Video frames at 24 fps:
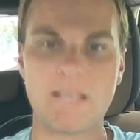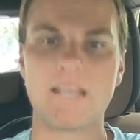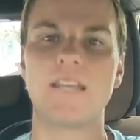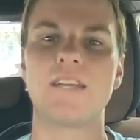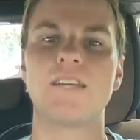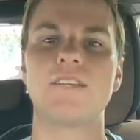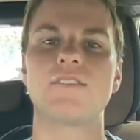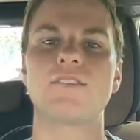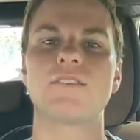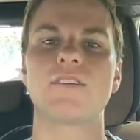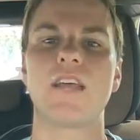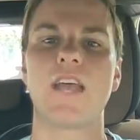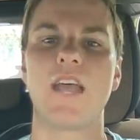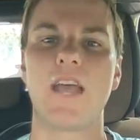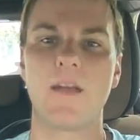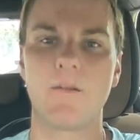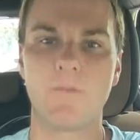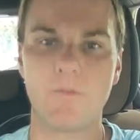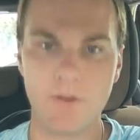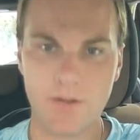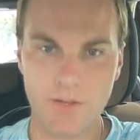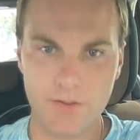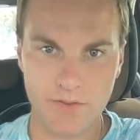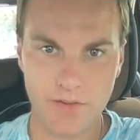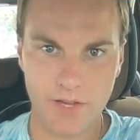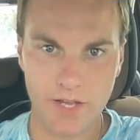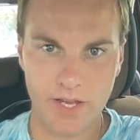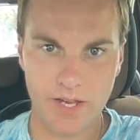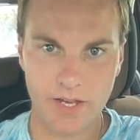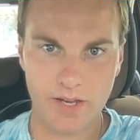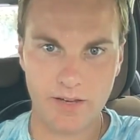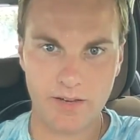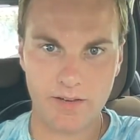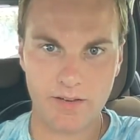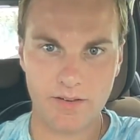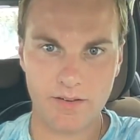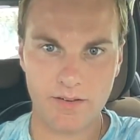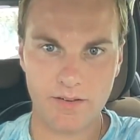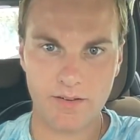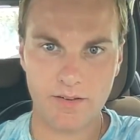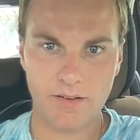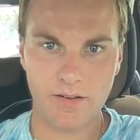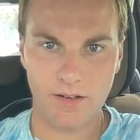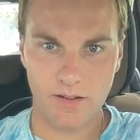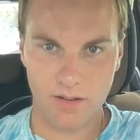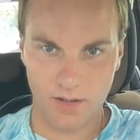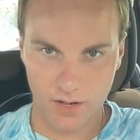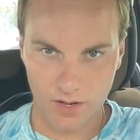It's everything
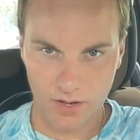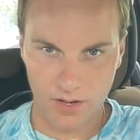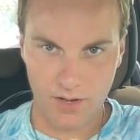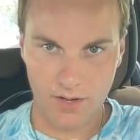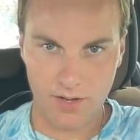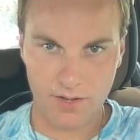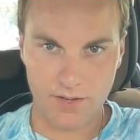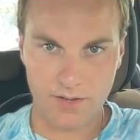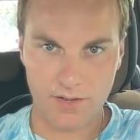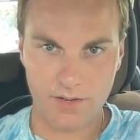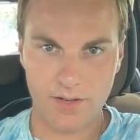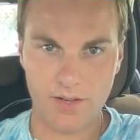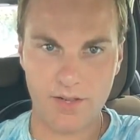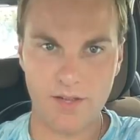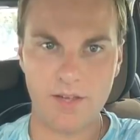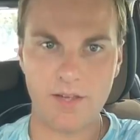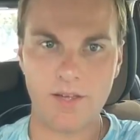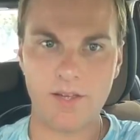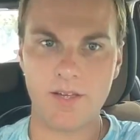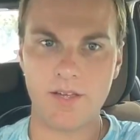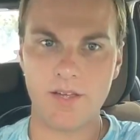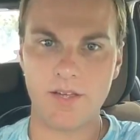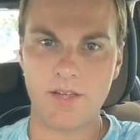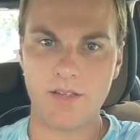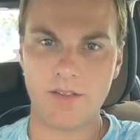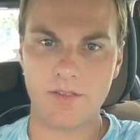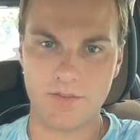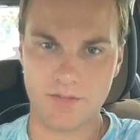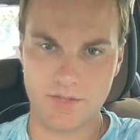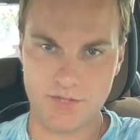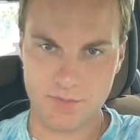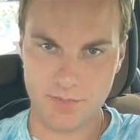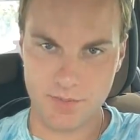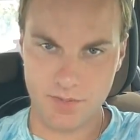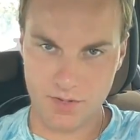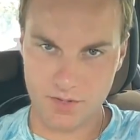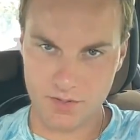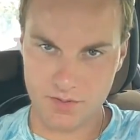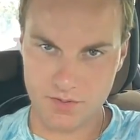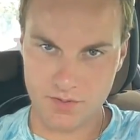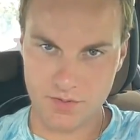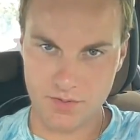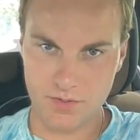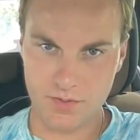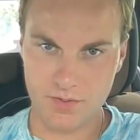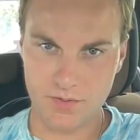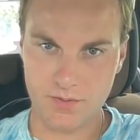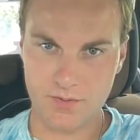on the
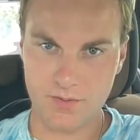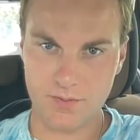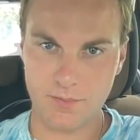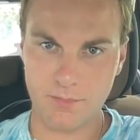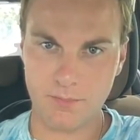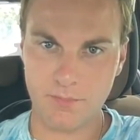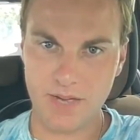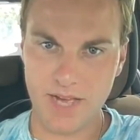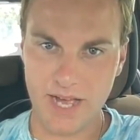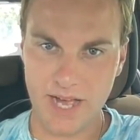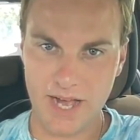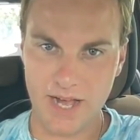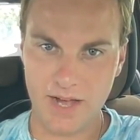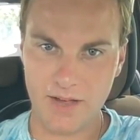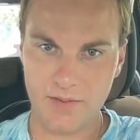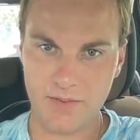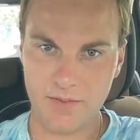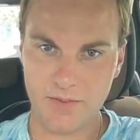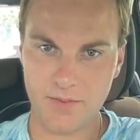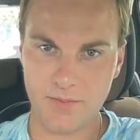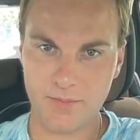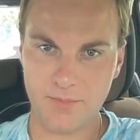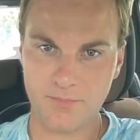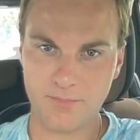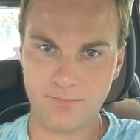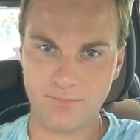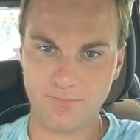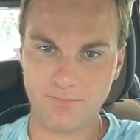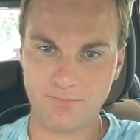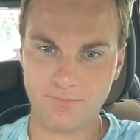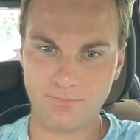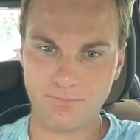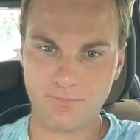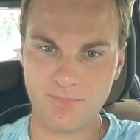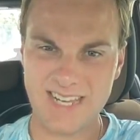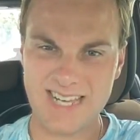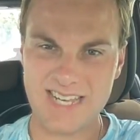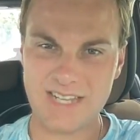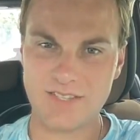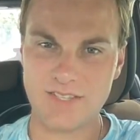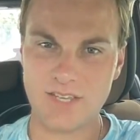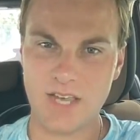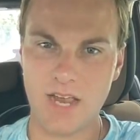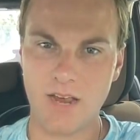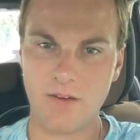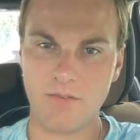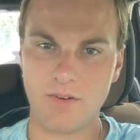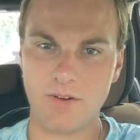spiritual path. It's
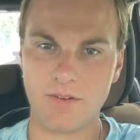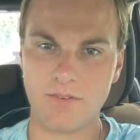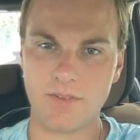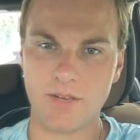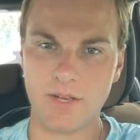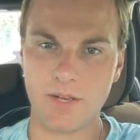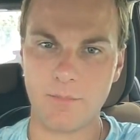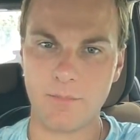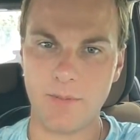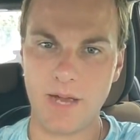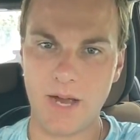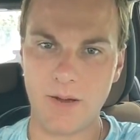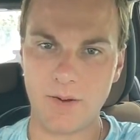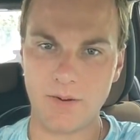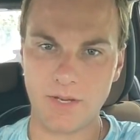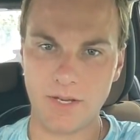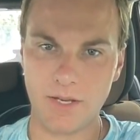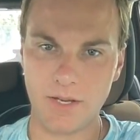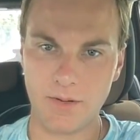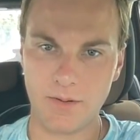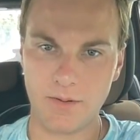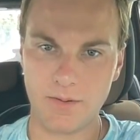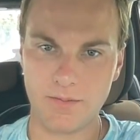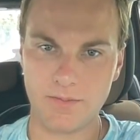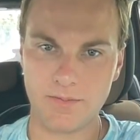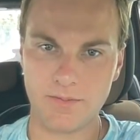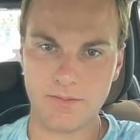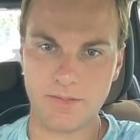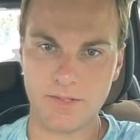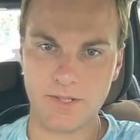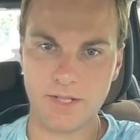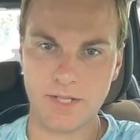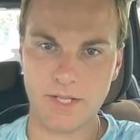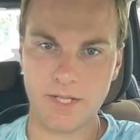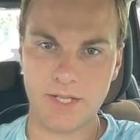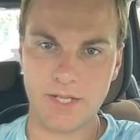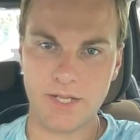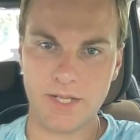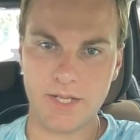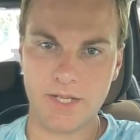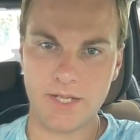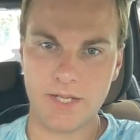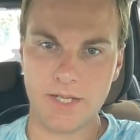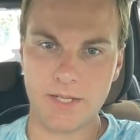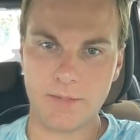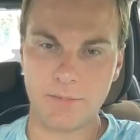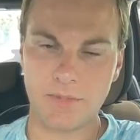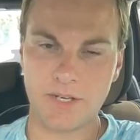everything about you.
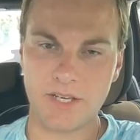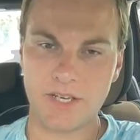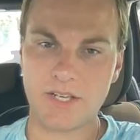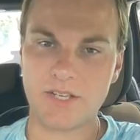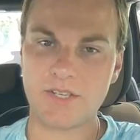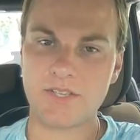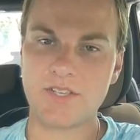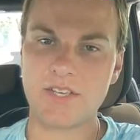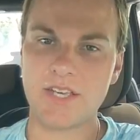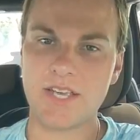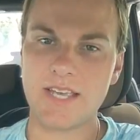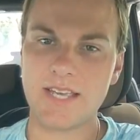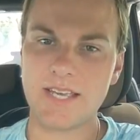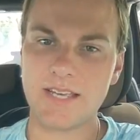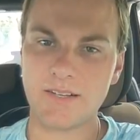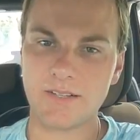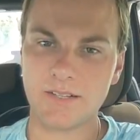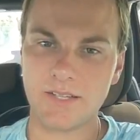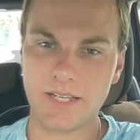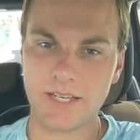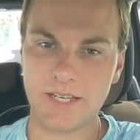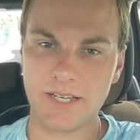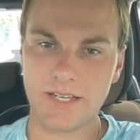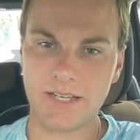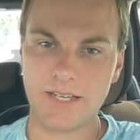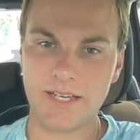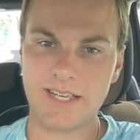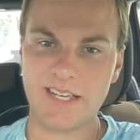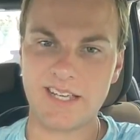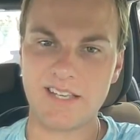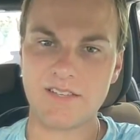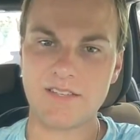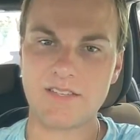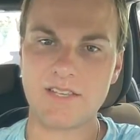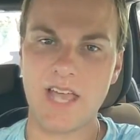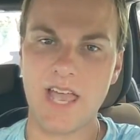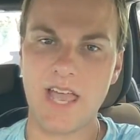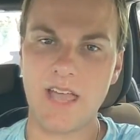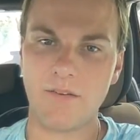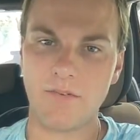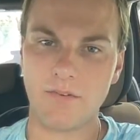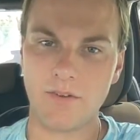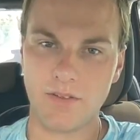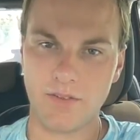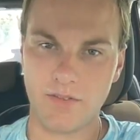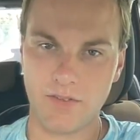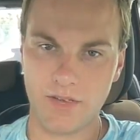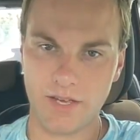Because healing is
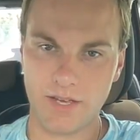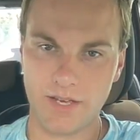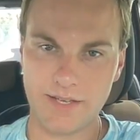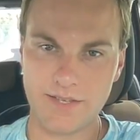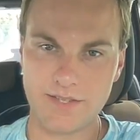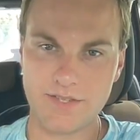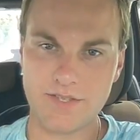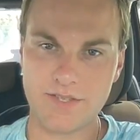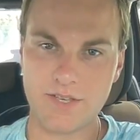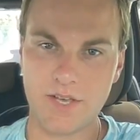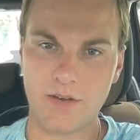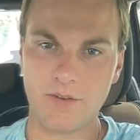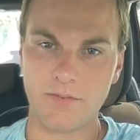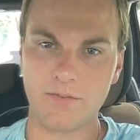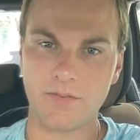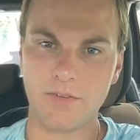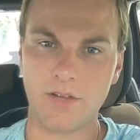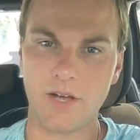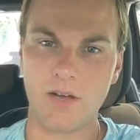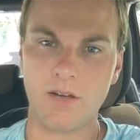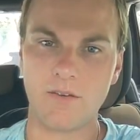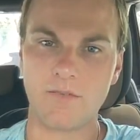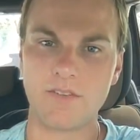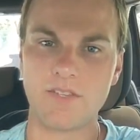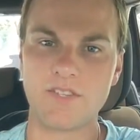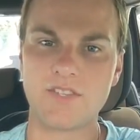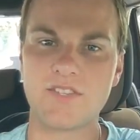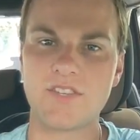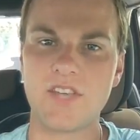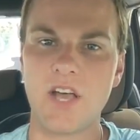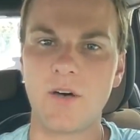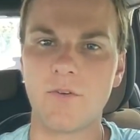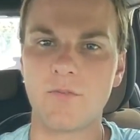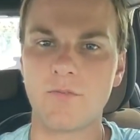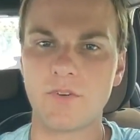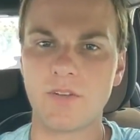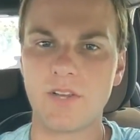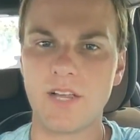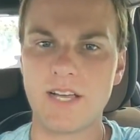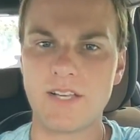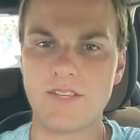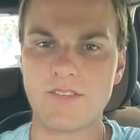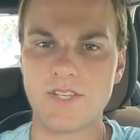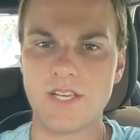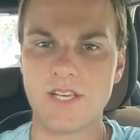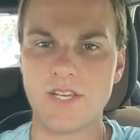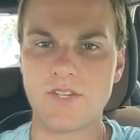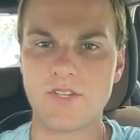everything. It's self-love, it's
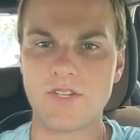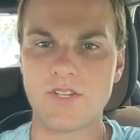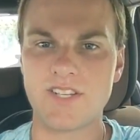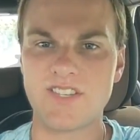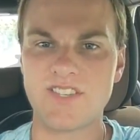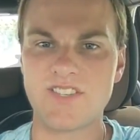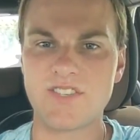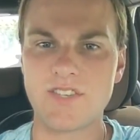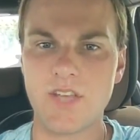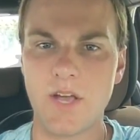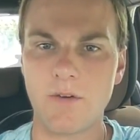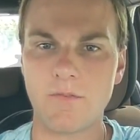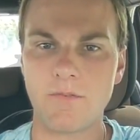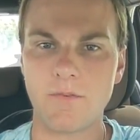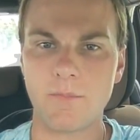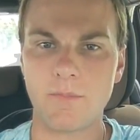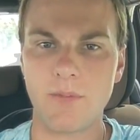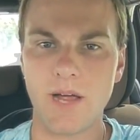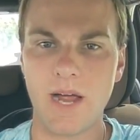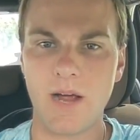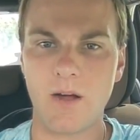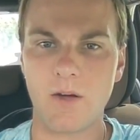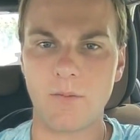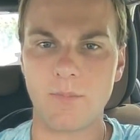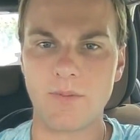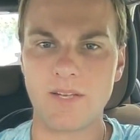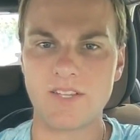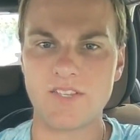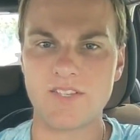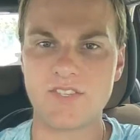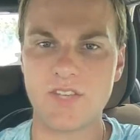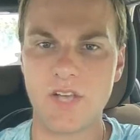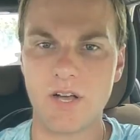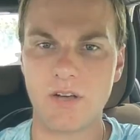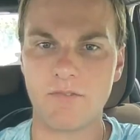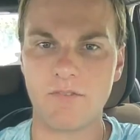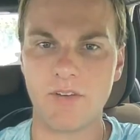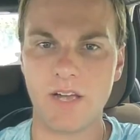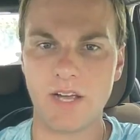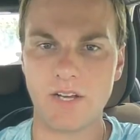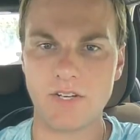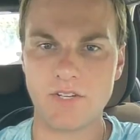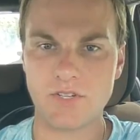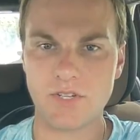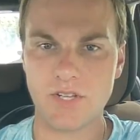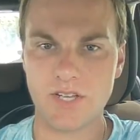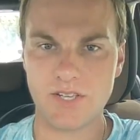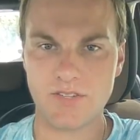self-realization, it's self-empowerment, it's
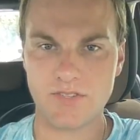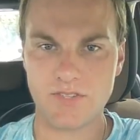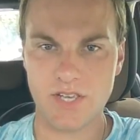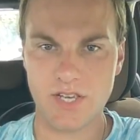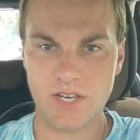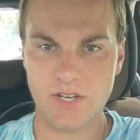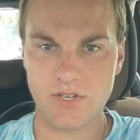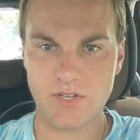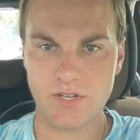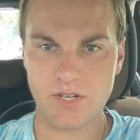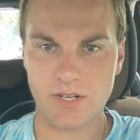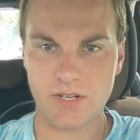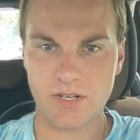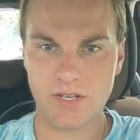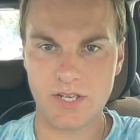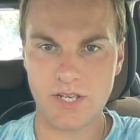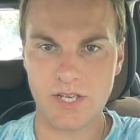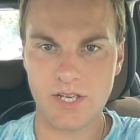self-actualization.